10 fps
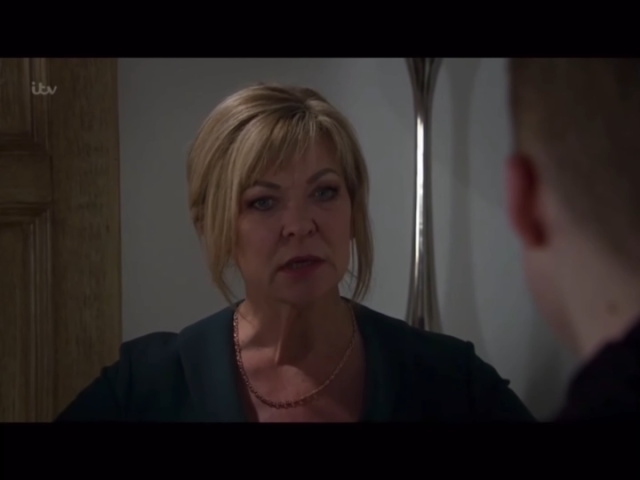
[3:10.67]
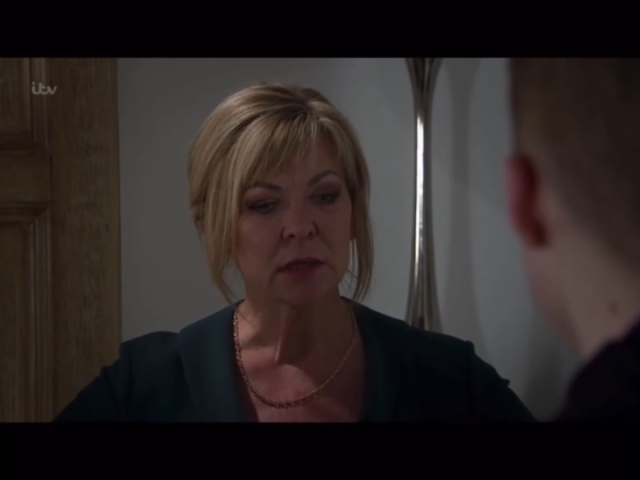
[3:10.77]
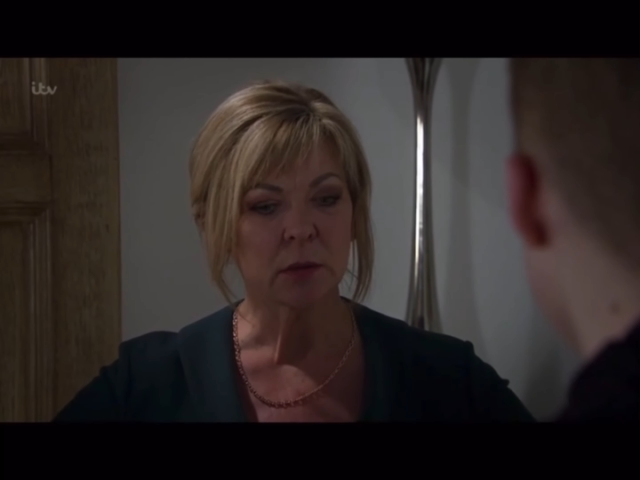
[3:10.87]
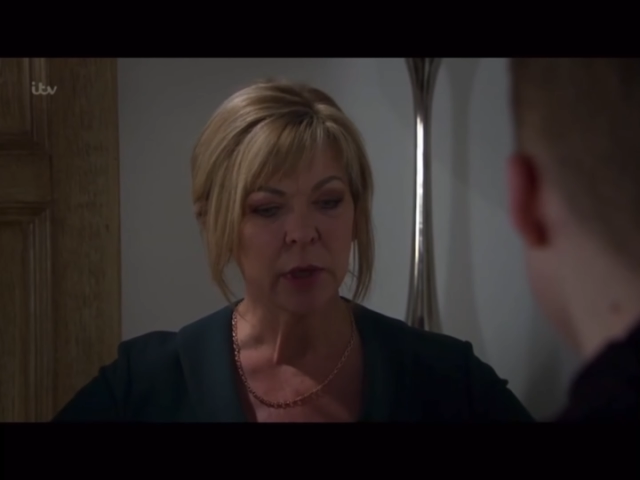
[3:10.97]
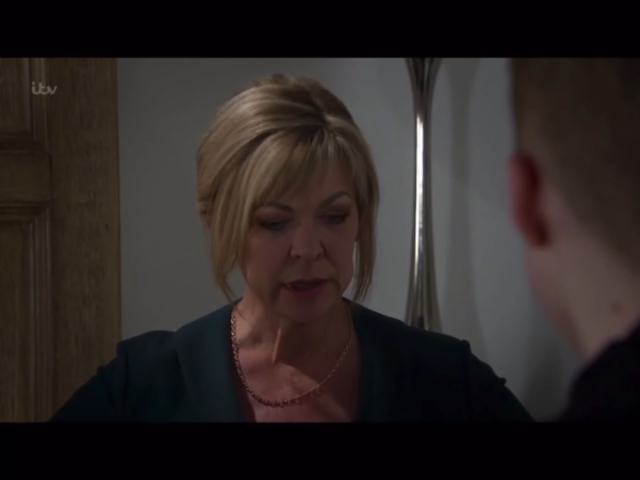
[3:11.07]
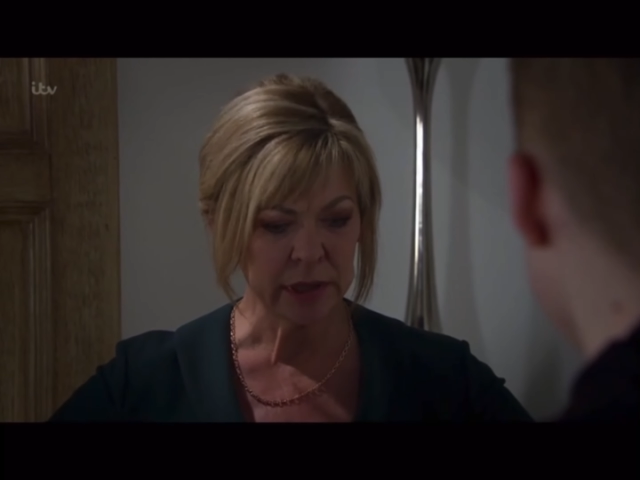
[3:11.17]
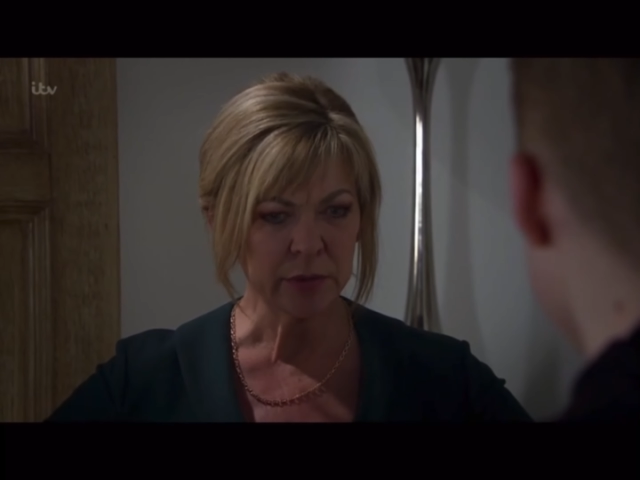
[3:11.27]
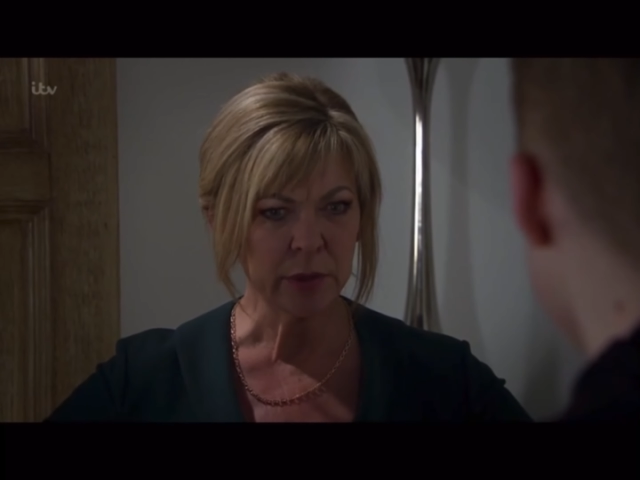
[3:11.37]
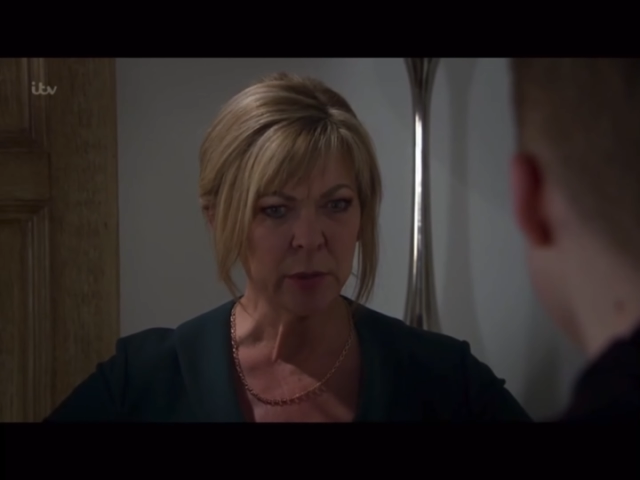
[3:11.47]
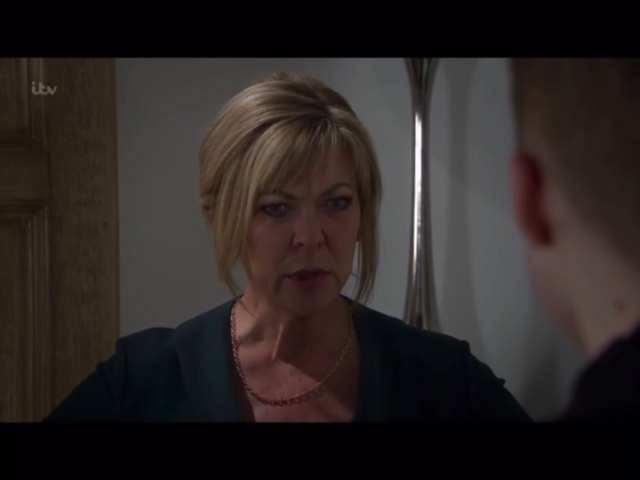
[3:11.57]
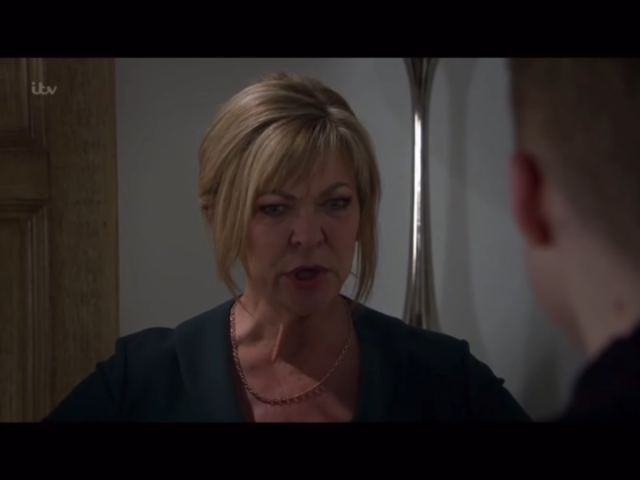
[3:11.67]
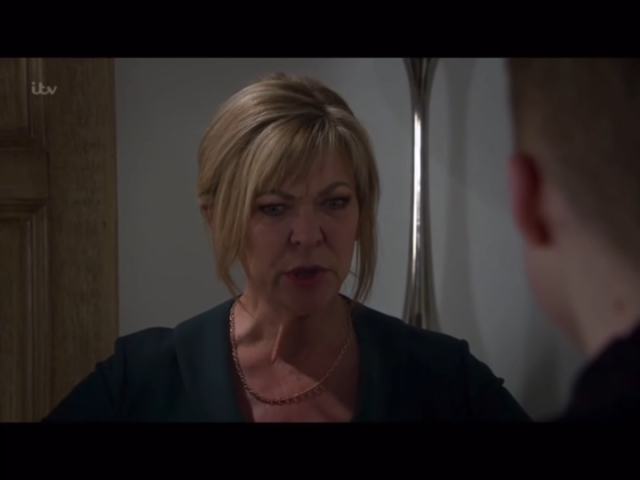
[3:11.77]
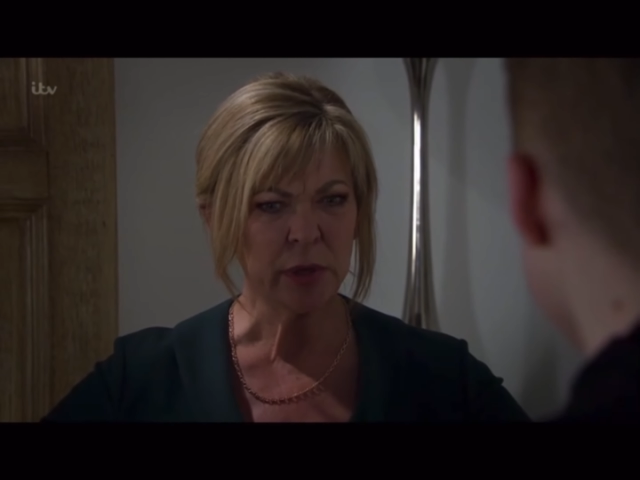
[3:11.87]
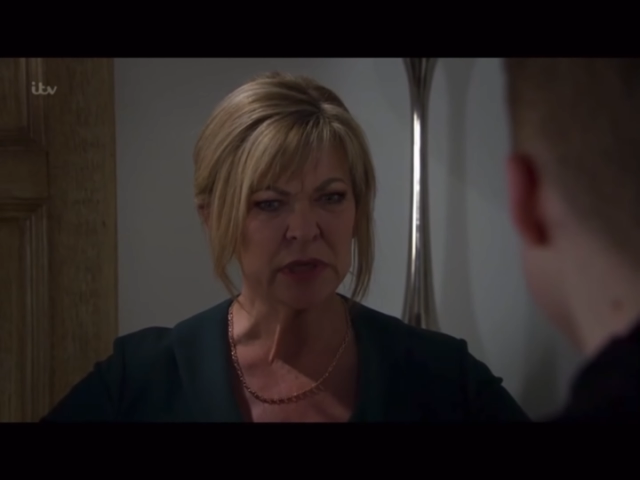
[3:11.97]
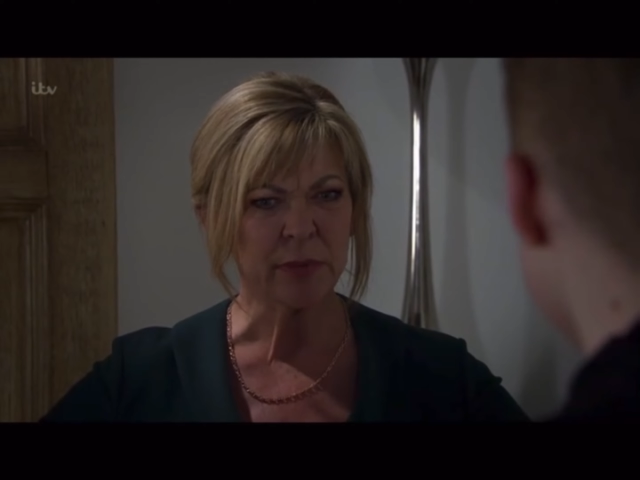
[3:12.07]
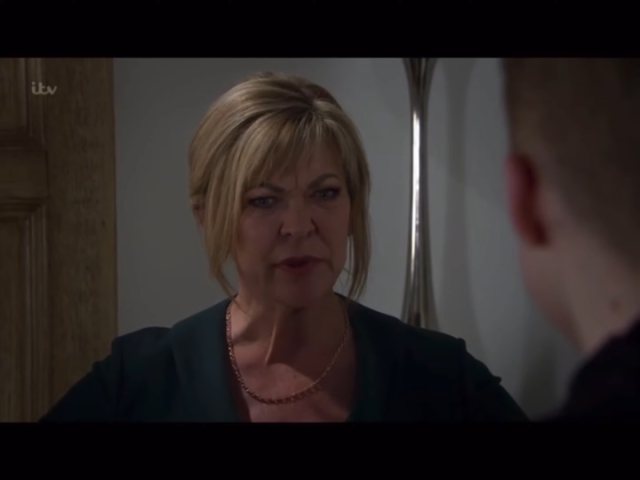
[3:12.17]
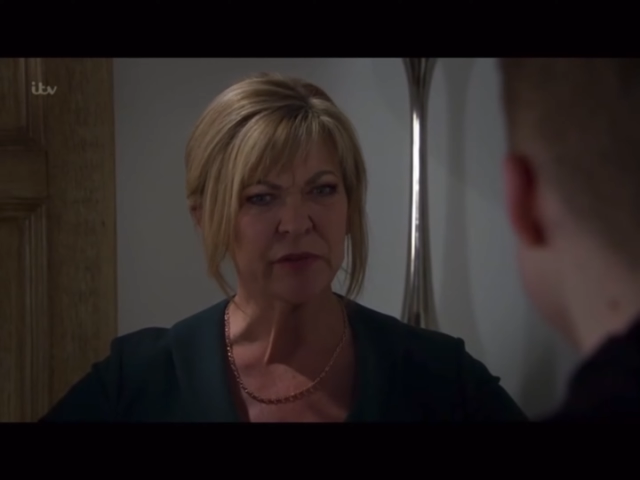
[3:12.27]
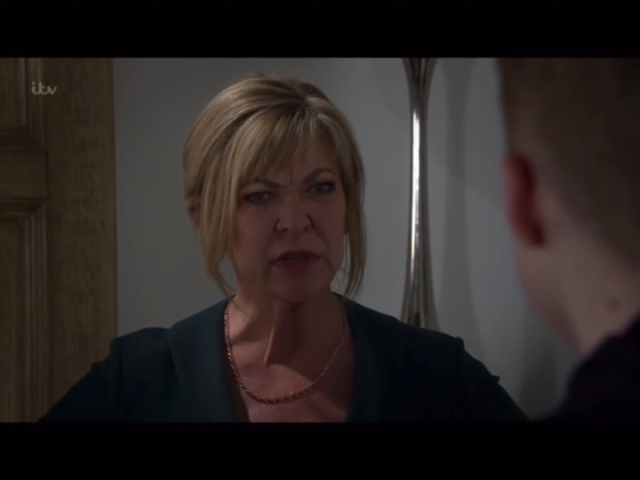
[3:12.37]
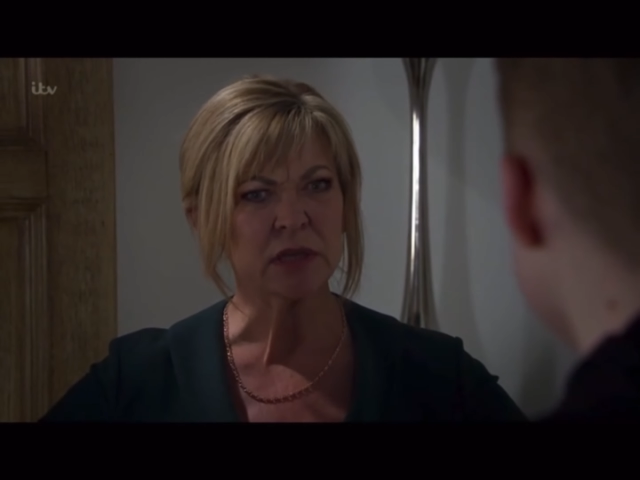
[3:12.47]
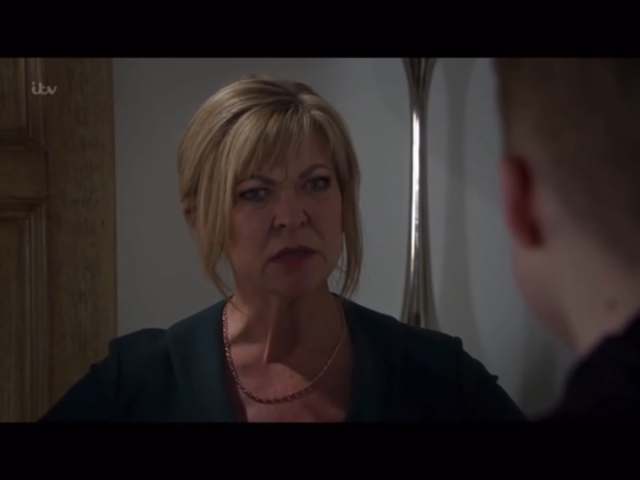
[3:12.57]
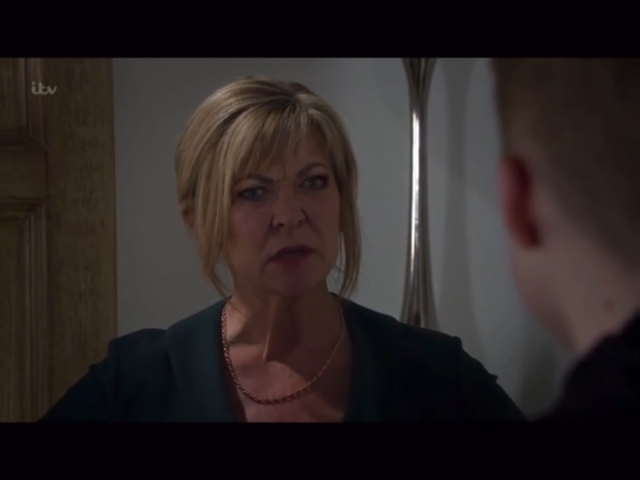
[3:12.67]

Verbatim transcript: Why on earth would I want you under my feet?